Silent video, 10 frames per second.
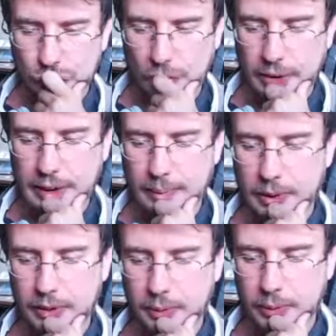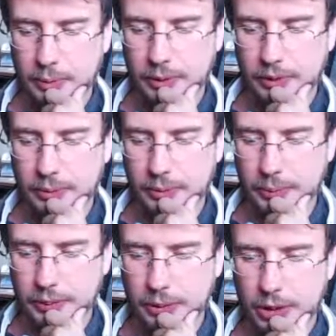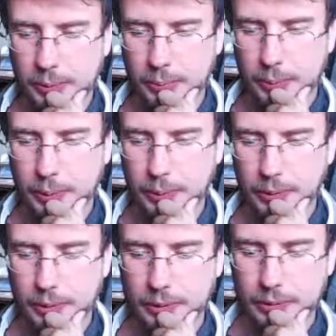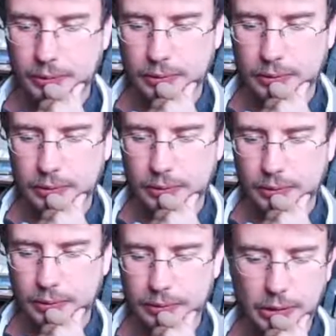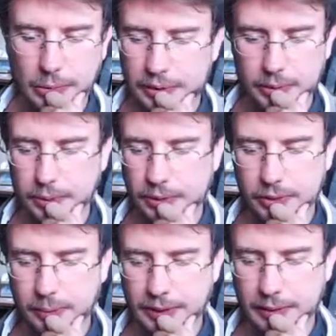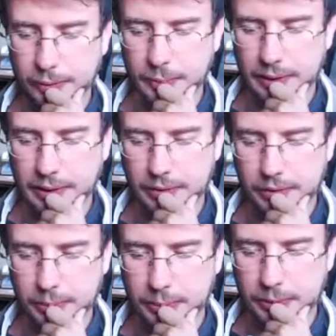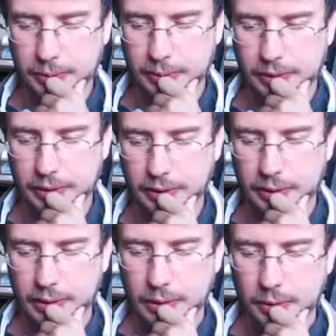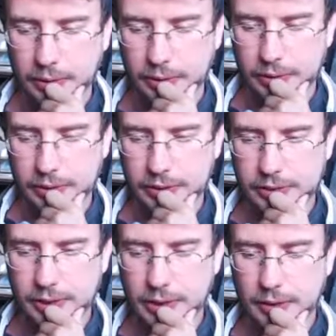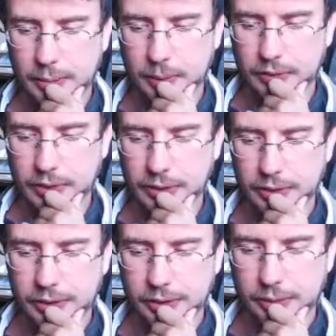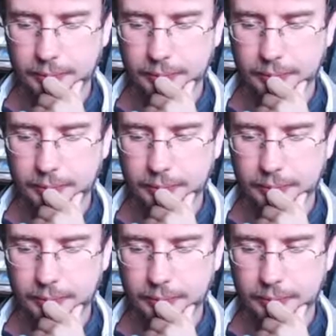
Yeah, I think what I want to do is I want to drop... No, I don't want to drop the counterspell, that's stupid. What am I saying? We're going to discard the Book of Knowledge.